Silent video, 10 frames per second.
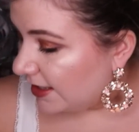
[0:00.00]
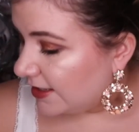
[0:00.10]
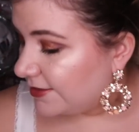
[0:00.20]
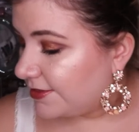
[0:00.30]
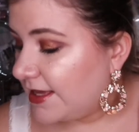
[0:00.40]

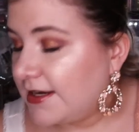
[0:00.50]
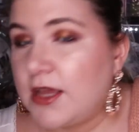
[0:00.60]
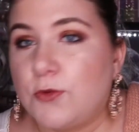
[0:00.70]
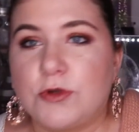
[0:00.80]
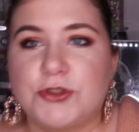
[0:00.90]
And then
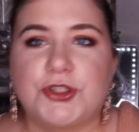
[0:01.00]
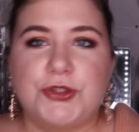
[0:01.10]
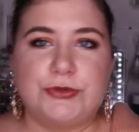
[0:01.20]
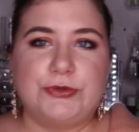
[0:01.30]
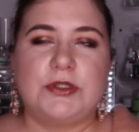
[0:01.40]
I want
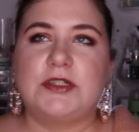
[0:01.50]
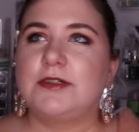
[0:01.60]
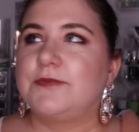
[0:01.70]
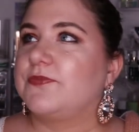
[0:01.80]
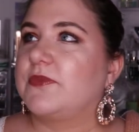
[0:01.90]
to
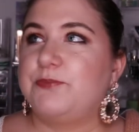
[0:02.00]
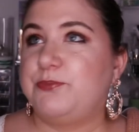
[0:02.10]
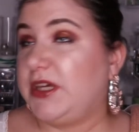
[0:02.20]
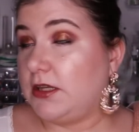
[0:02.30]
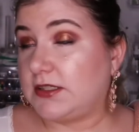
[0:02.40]

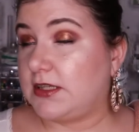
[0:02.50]
because